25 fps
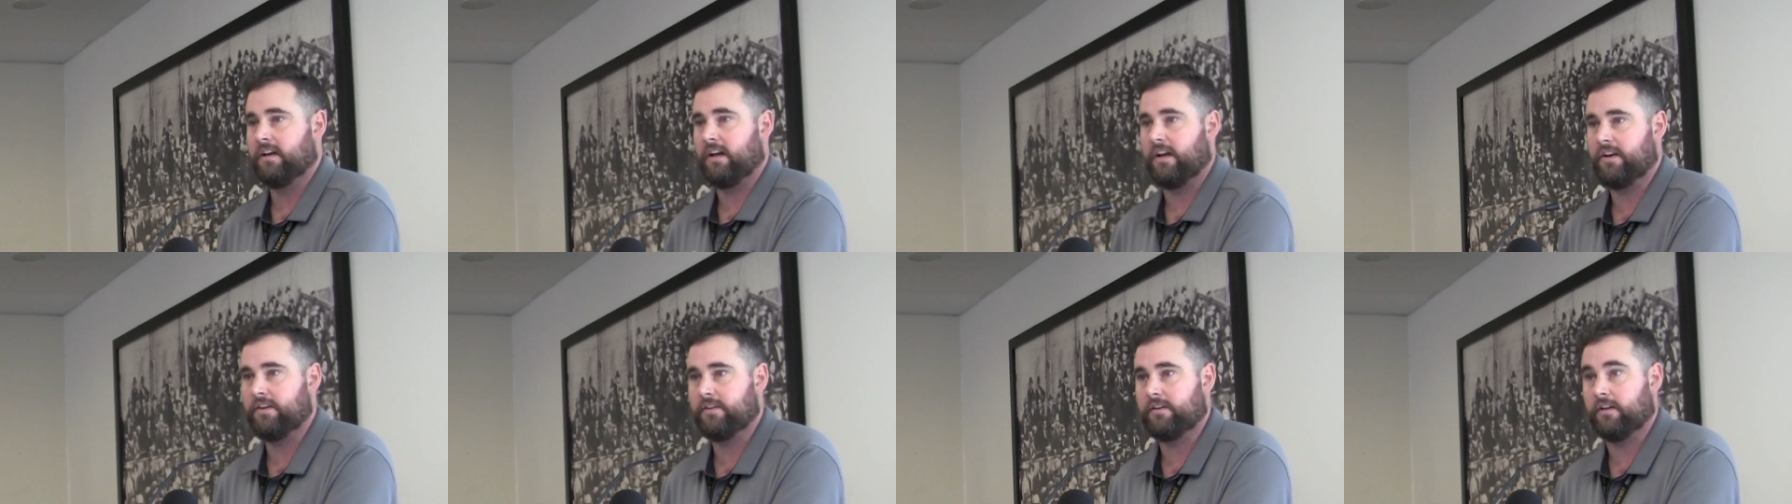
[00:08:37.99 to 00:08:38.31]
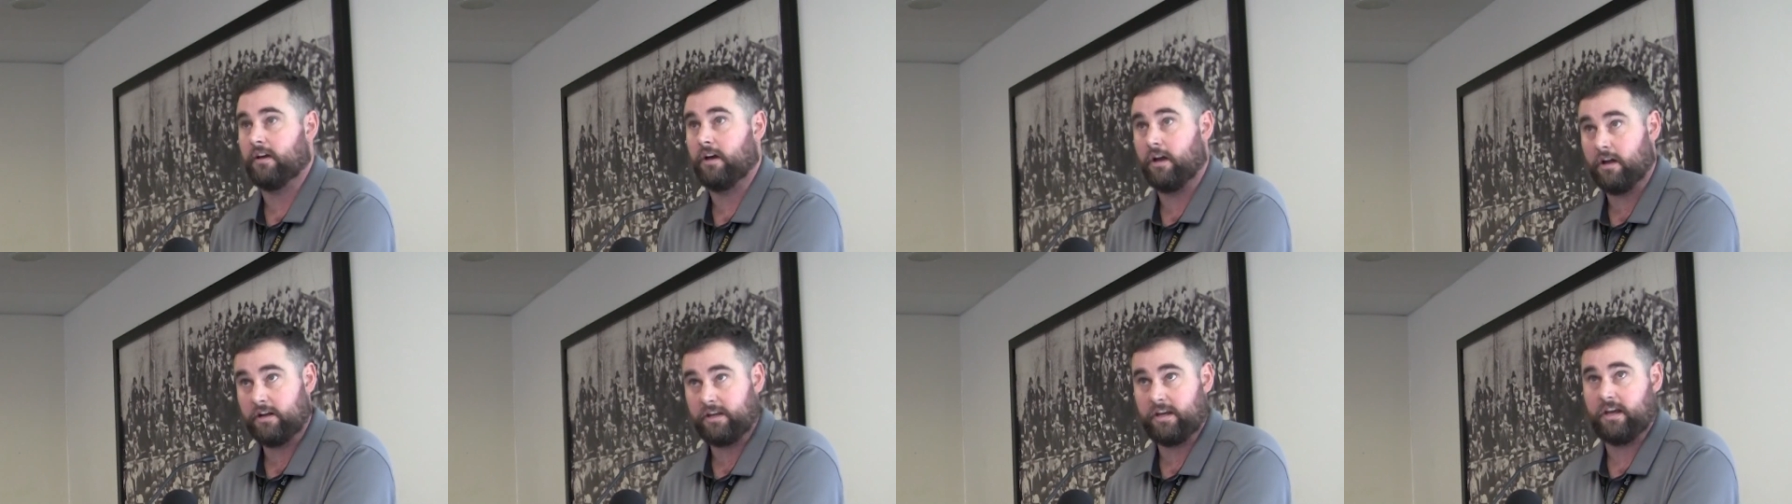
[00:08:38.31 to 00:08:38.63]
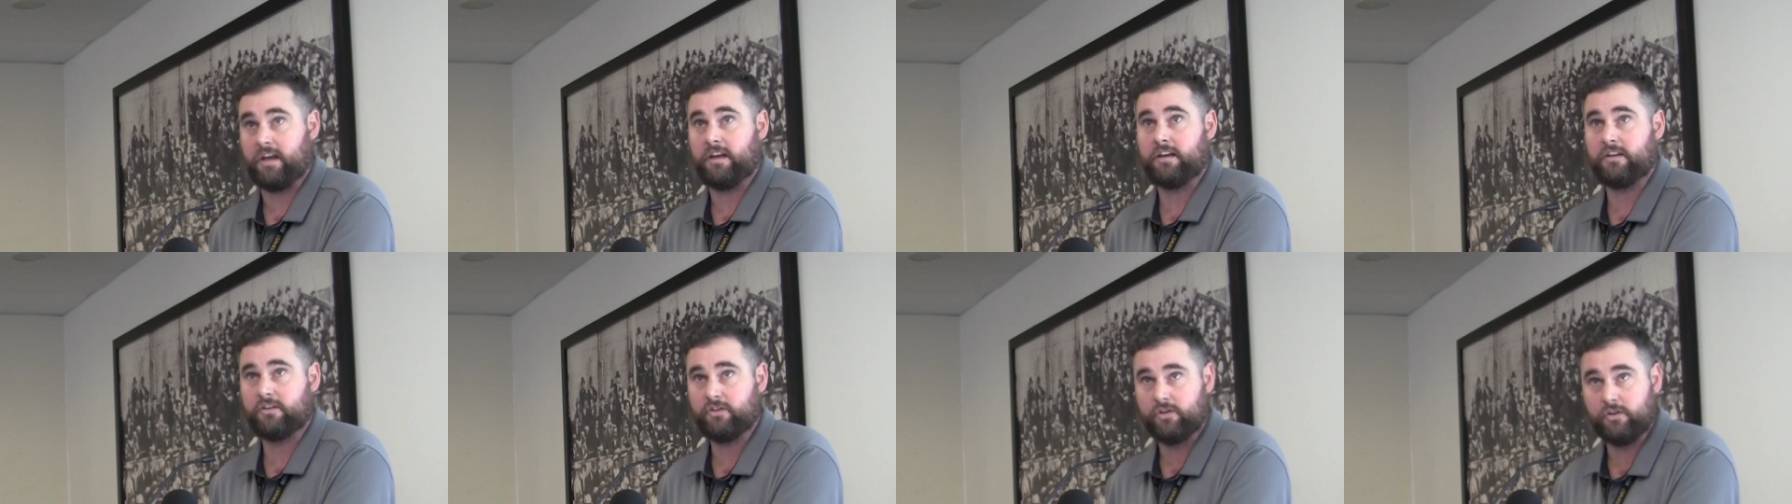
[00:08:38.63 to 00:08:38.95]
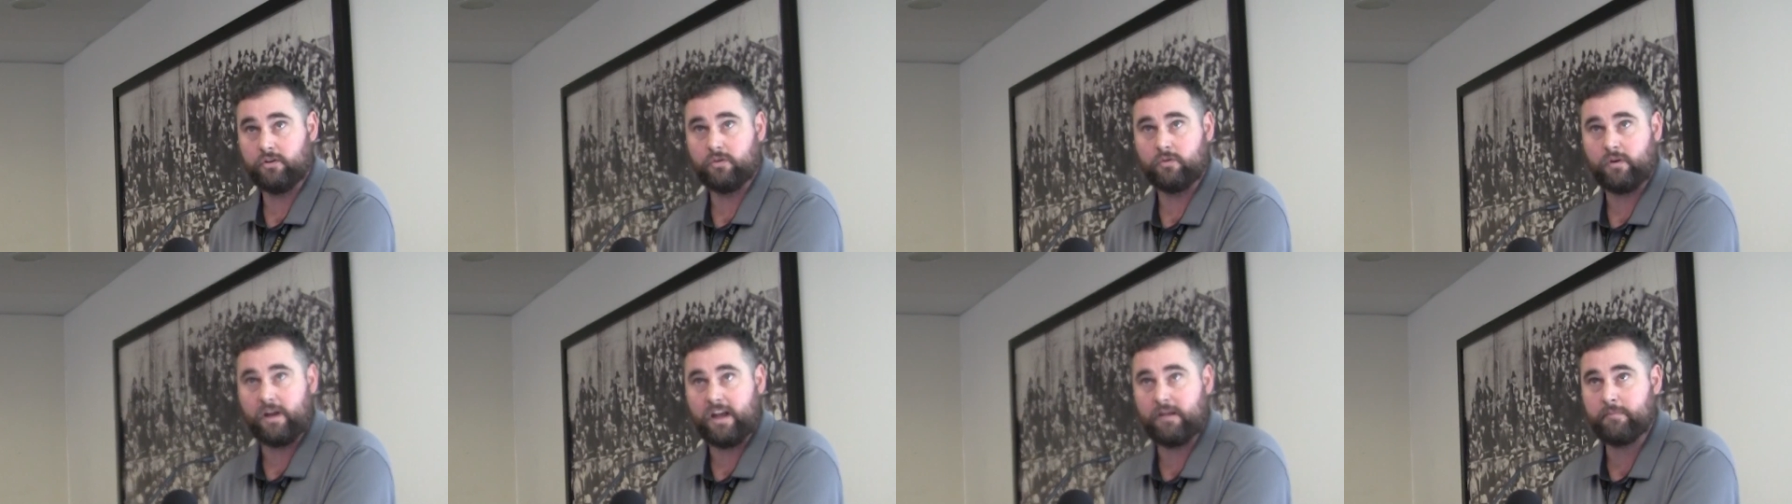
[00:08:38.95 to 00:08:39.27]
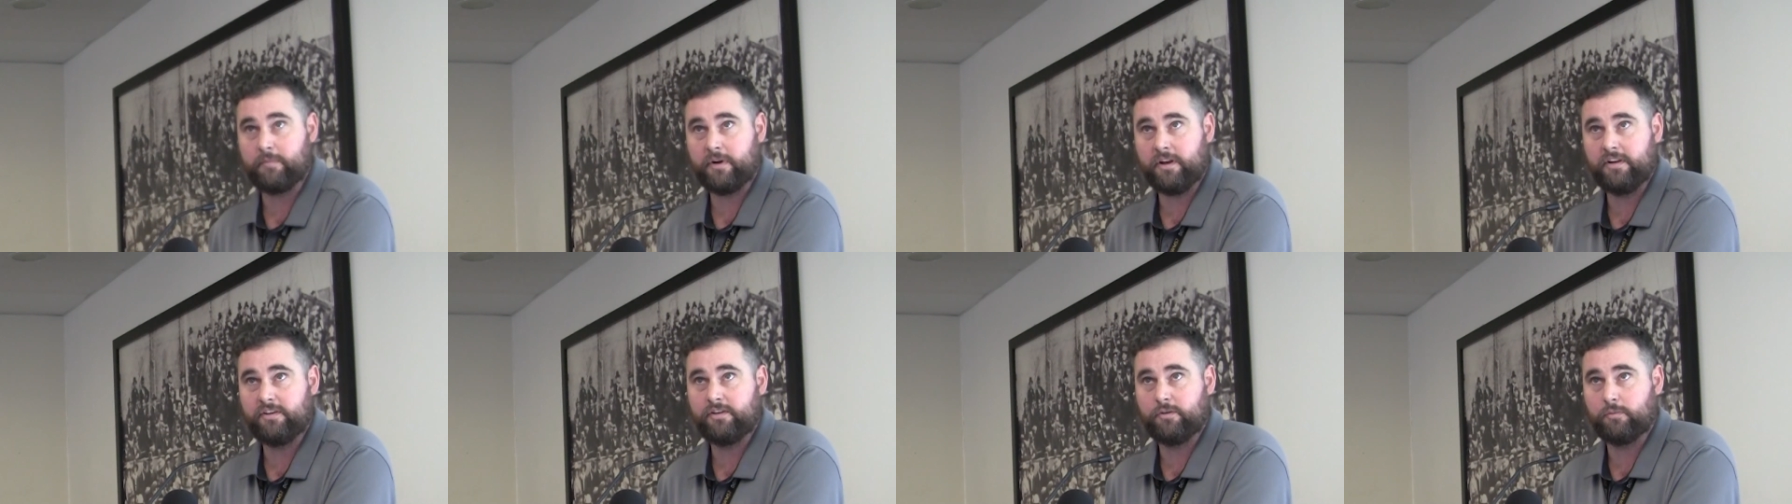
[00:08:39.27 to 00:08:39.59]
And you go, okay, cool. How
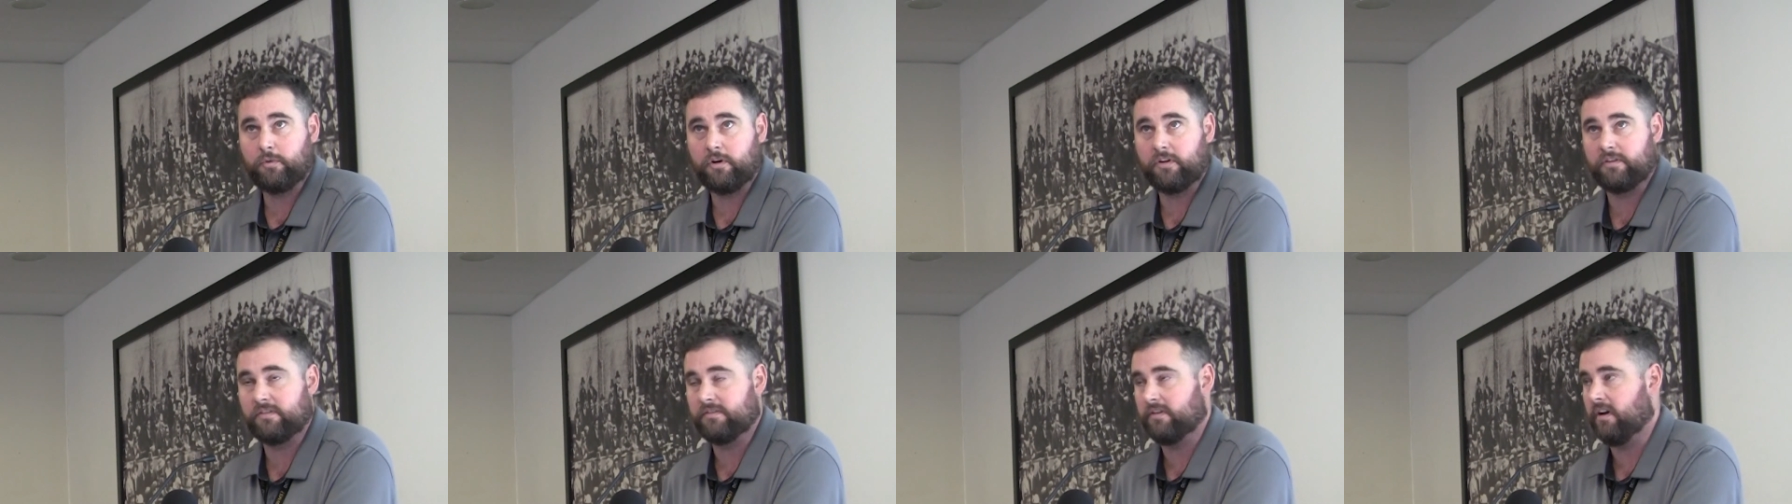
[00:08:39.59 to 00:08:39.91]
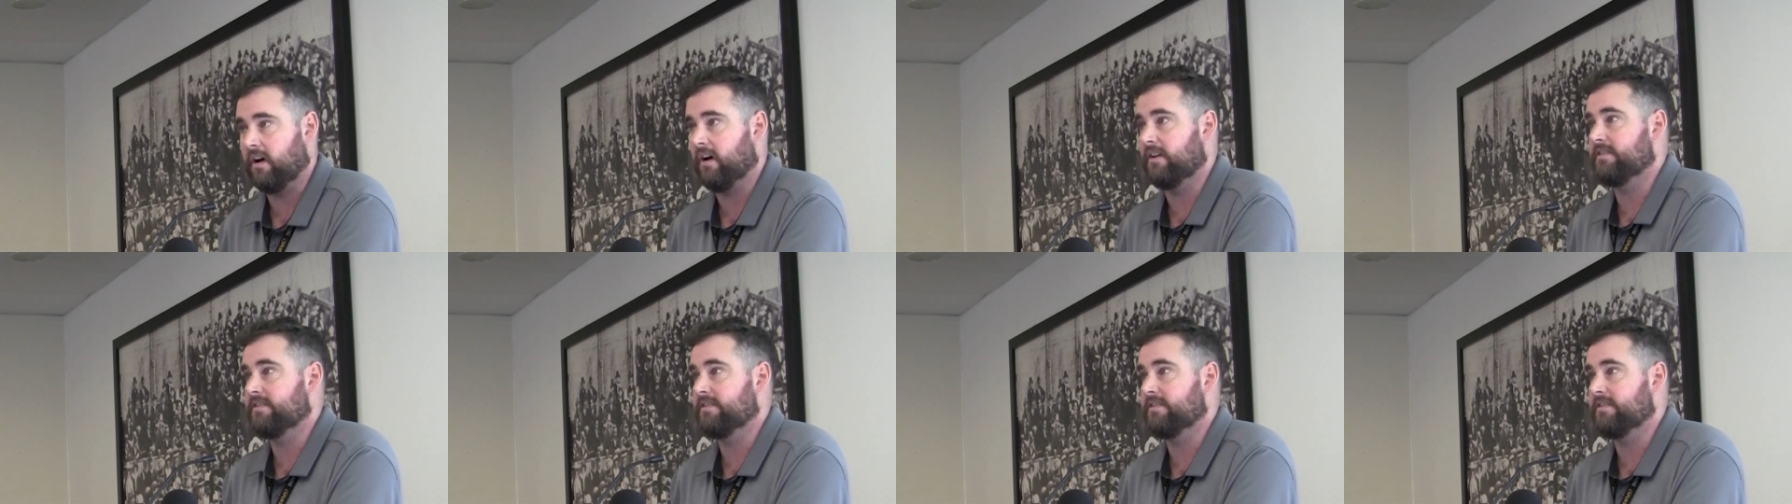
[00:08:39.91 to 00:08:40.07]
many do you want?